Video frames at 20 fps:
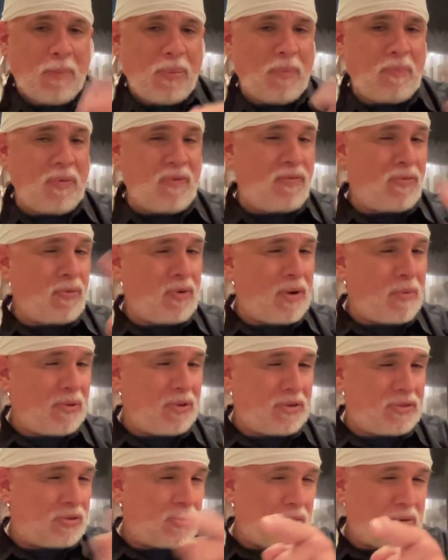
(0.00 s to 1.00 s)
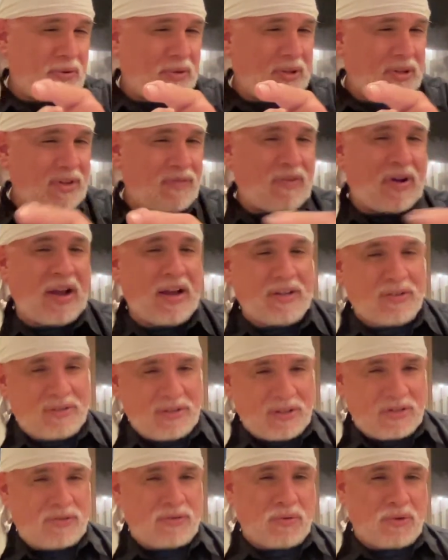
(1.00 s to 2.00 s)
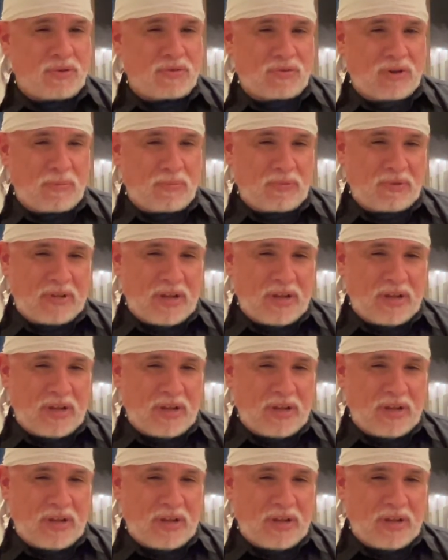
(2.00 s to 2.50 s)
But before I went to Tokyo with the Leaf, I did do a trip